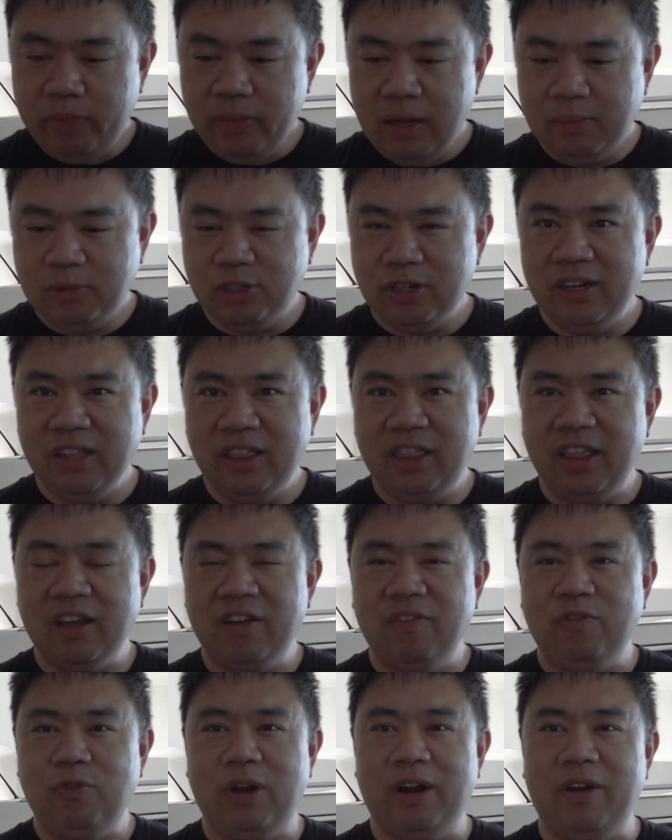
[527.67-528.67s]
I'm trying to think
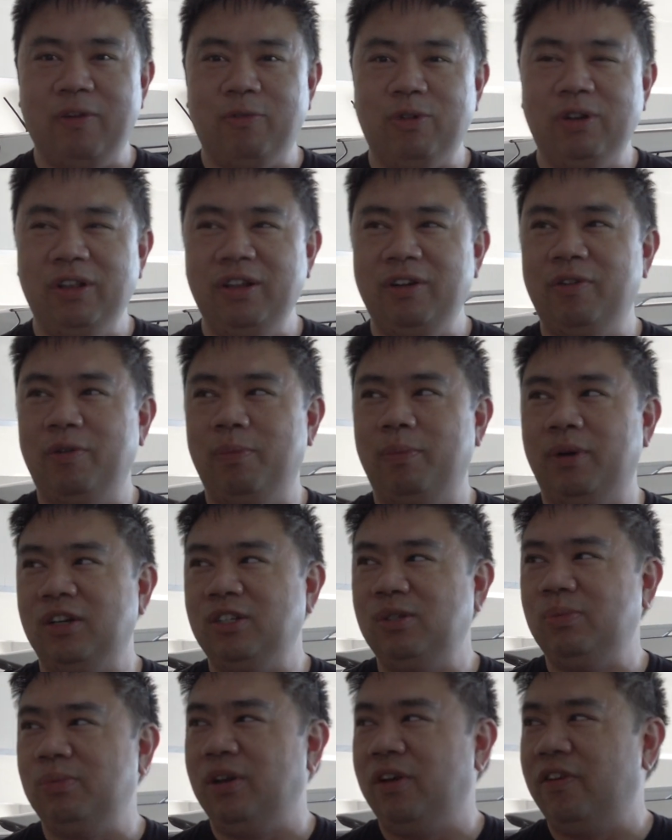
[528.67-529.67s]
of what it really
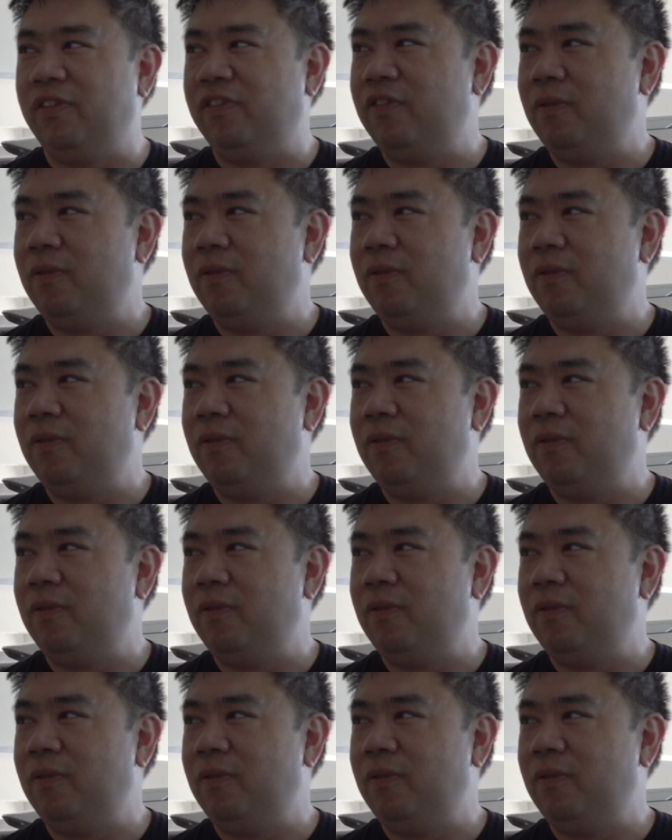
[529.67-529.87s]
reminds me of.